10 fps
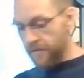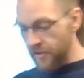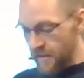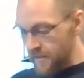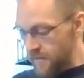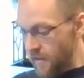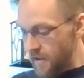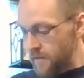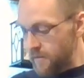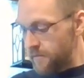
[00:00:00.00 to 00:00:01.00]
the chicken's
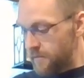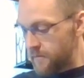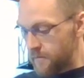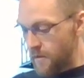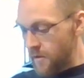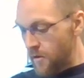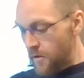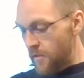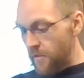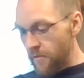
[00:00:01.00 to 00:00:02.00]
done,
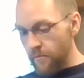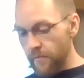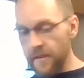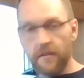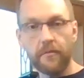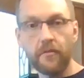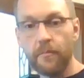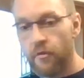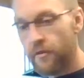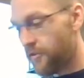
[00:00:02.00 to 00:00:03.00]
we can throw the
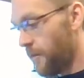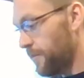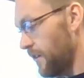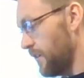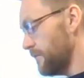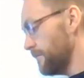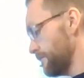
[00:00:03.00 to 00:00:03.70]
pork chops in.